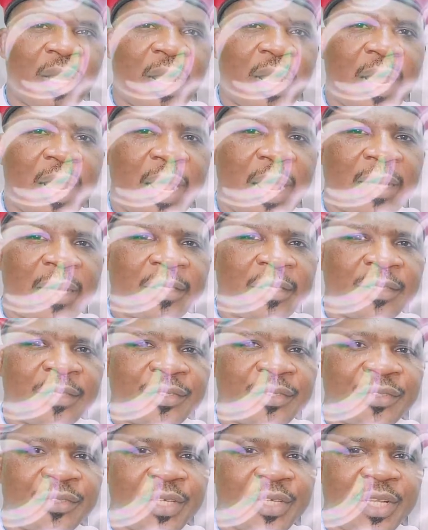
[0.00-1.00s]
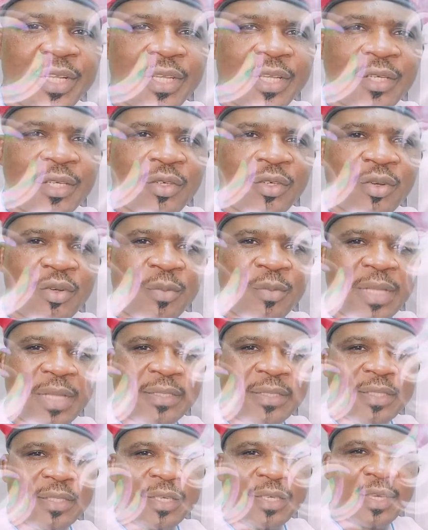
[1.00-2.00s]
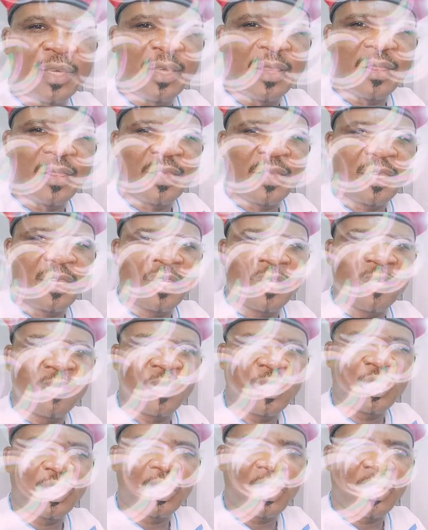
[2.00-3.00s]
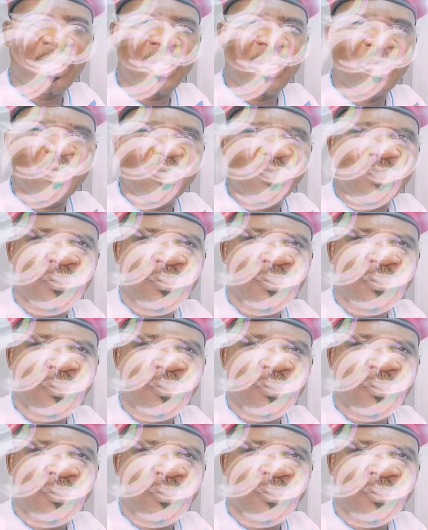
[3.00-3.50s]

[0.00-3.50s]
Alfred Obadike, thank you for joining.